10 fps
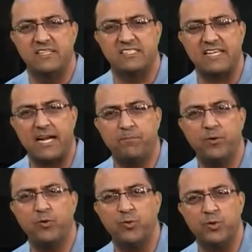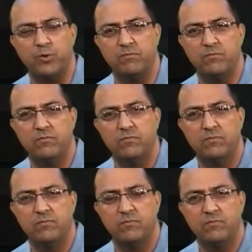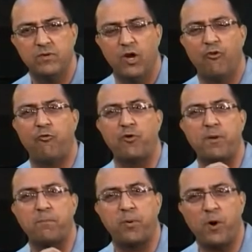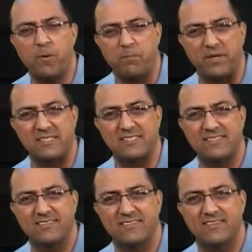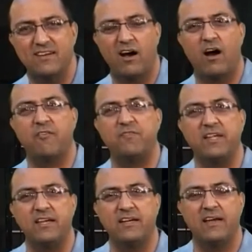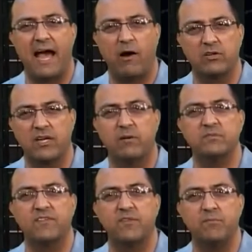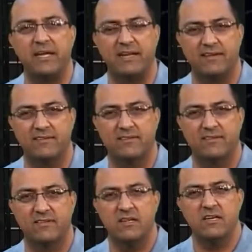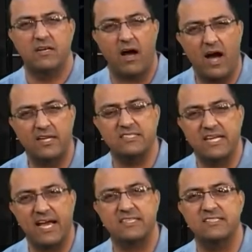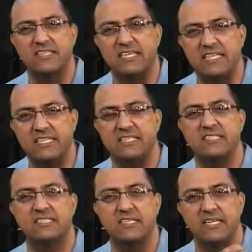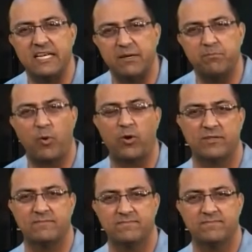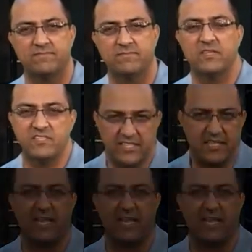set up a room for the purpose of the outcomes of the meeting. Context is important. See you